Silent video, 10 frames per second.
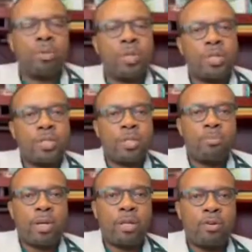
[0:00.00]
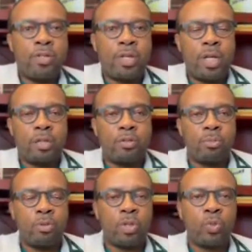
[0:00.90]
This is the Minority Health
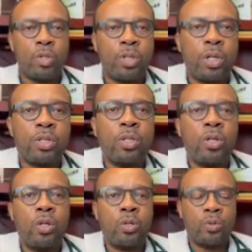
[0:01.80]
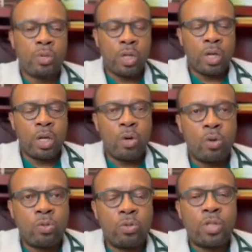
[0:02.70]
Report with Dr. O.
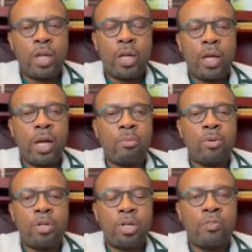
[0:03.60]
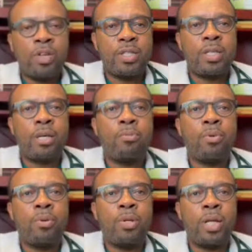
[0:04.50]
Today, I'm going to give a tip
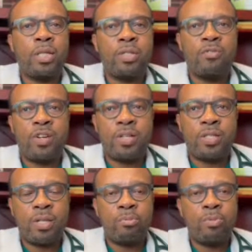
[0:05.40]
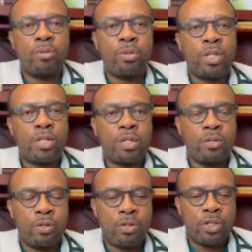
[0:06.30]
that is very simple, but is a
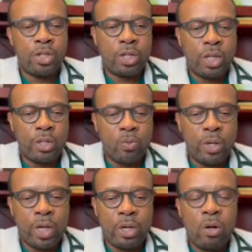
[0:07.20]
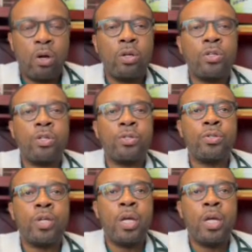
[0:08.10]
solution that we can all use,